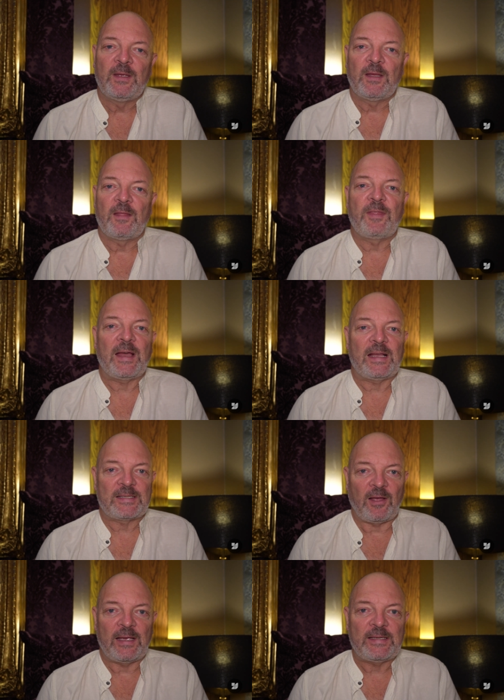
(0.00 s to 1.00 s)

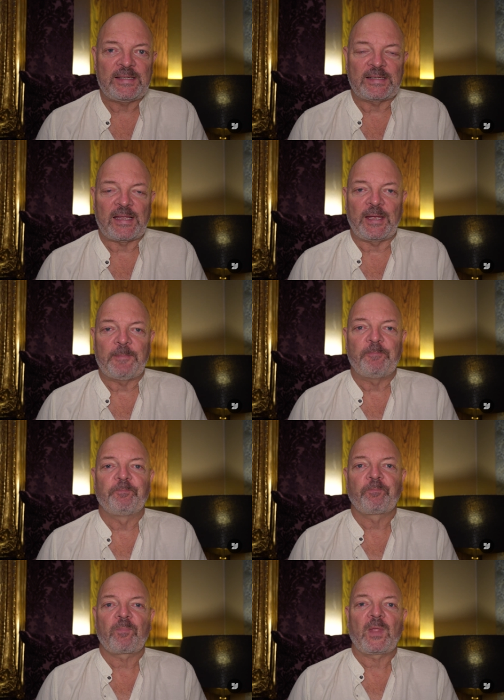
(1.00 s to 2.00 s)
That's I6A.
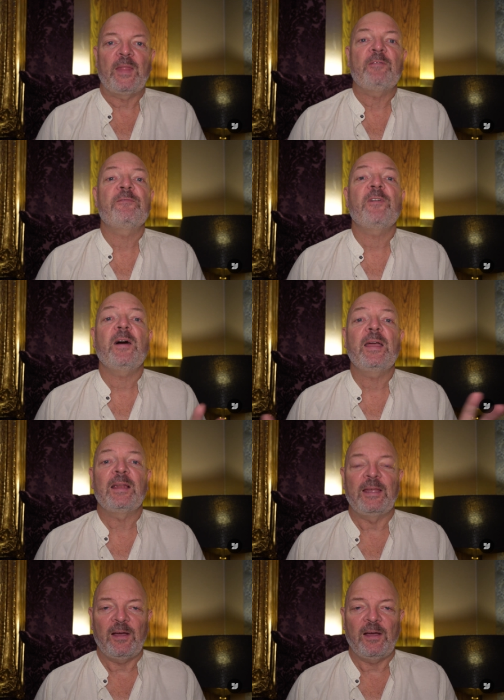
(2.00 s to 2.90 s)
And then finally,